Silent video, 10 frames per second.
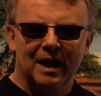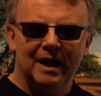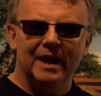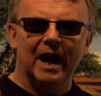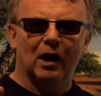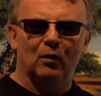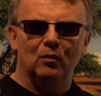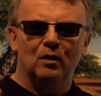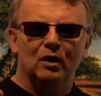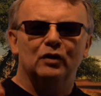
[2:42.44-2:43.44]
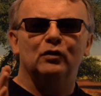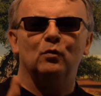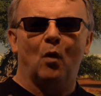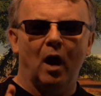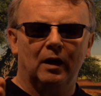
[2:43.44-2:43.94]
Now to
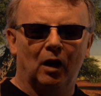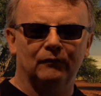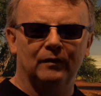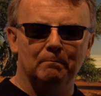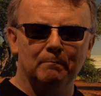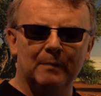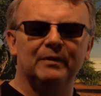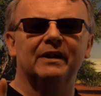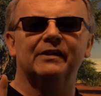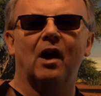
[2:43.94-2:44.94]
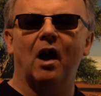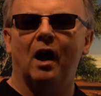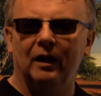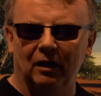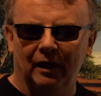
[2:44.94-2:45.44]
one of Namibia's
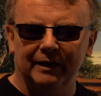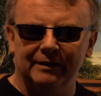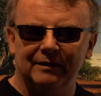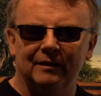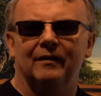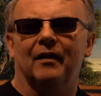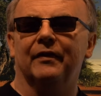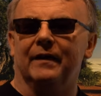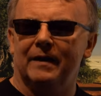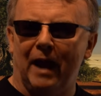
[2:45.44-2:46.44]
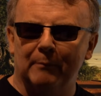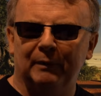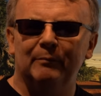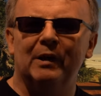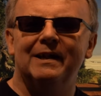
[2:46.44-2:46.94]
highlights, the
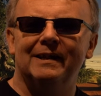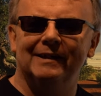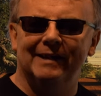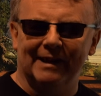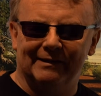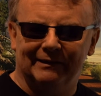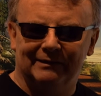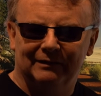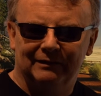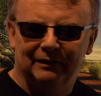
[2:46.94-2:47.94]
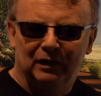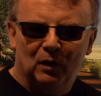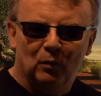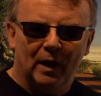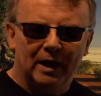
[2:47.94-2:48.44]
Namib Desert,
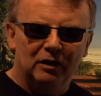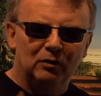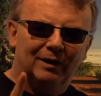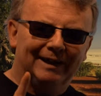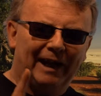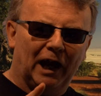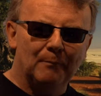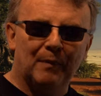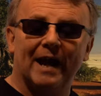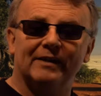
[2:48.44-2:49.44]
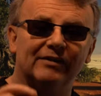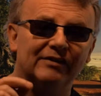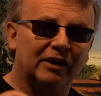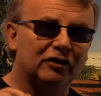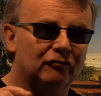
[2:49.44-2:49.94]
where you can camp at
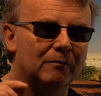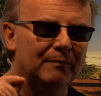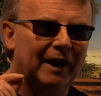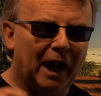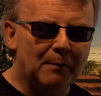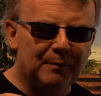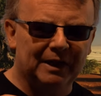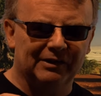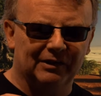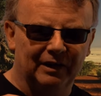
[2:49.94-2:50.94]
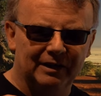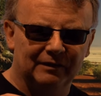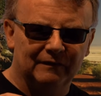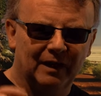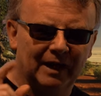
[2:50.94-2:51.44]
Sesriem camping
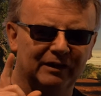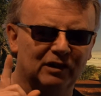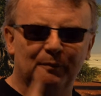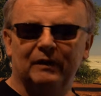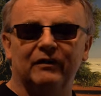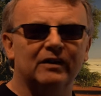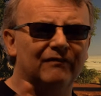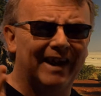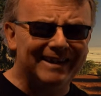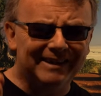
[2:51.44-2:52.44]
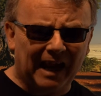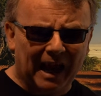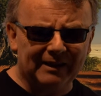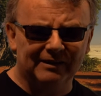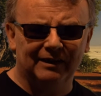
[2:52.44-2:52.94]
site and experience
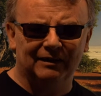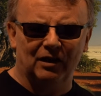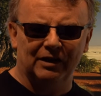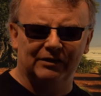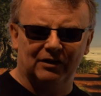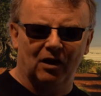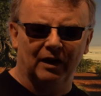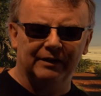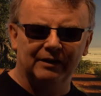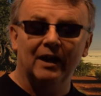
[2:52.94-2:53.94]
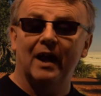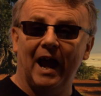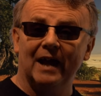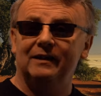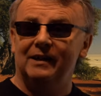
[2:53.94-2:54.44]
fantastic night skies
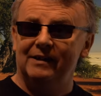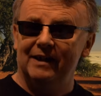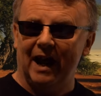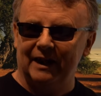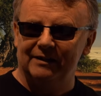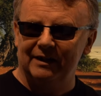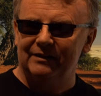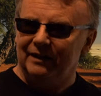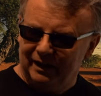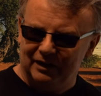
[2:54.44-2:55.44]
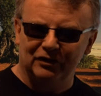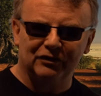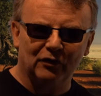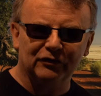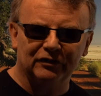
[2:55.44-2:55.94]
and easy access into
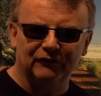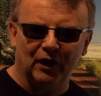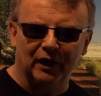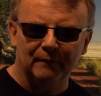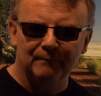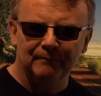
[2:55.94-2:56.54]
Sossusvlei.